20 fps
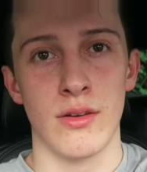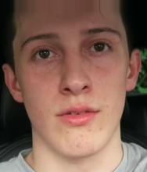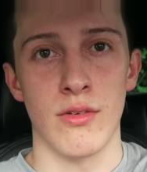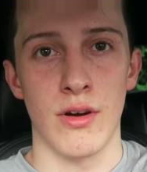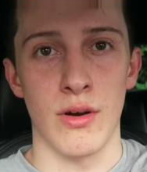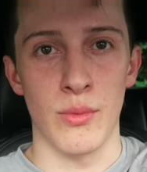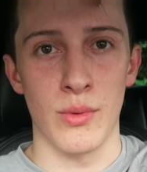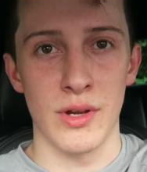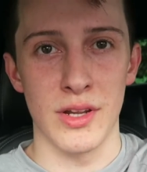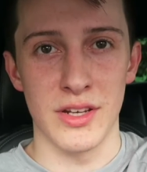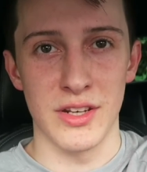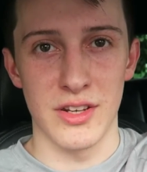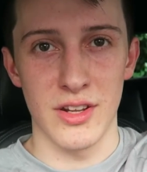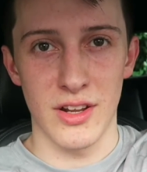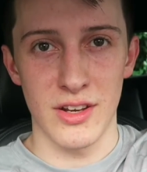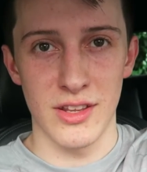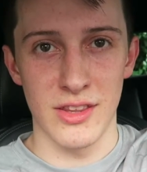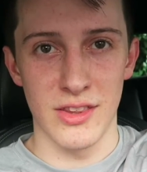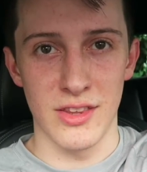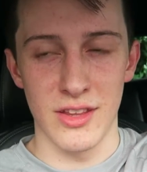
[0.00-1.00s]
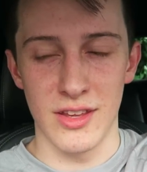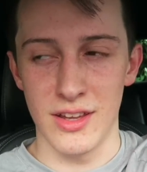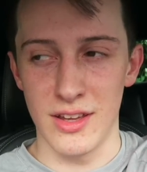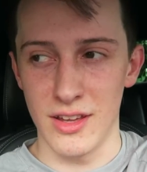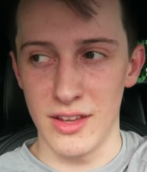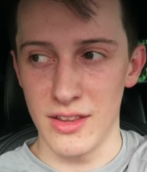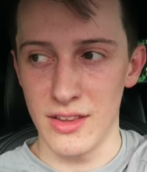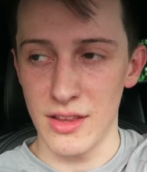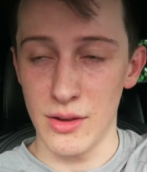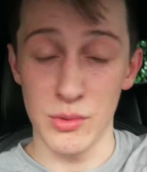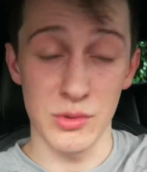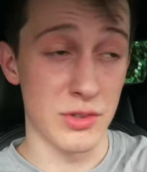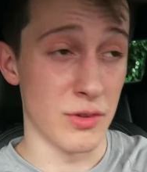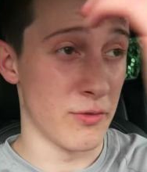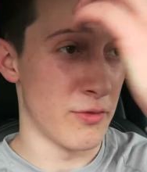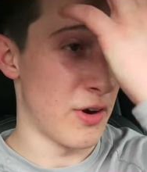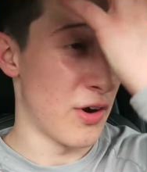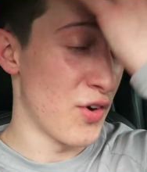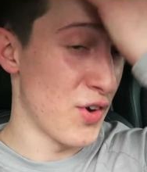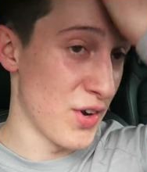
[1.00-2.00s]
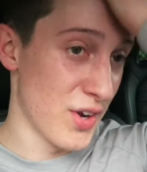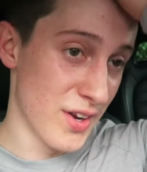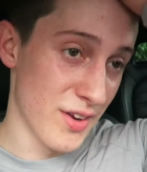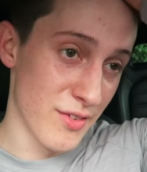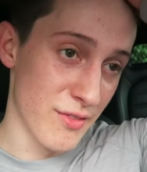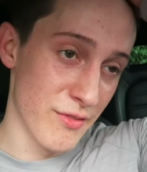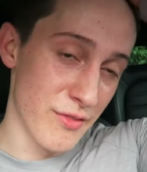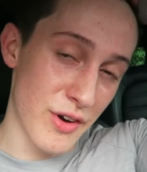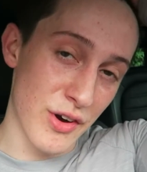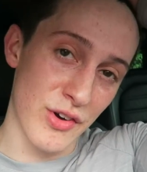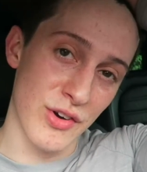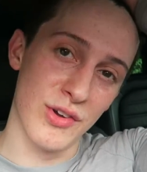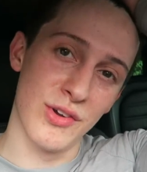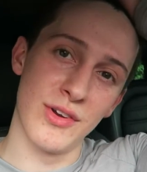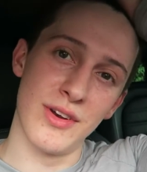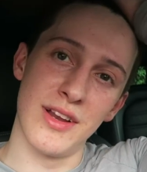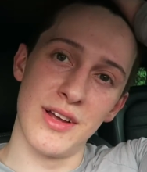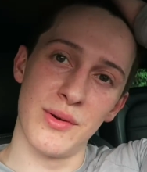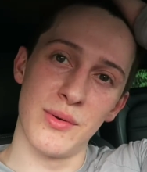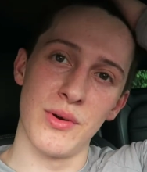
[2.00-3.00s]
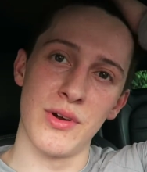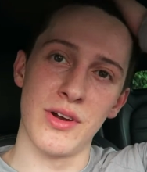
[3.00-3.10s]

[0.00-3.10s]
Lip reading: Alright, we're done in there. That was a very, very good leg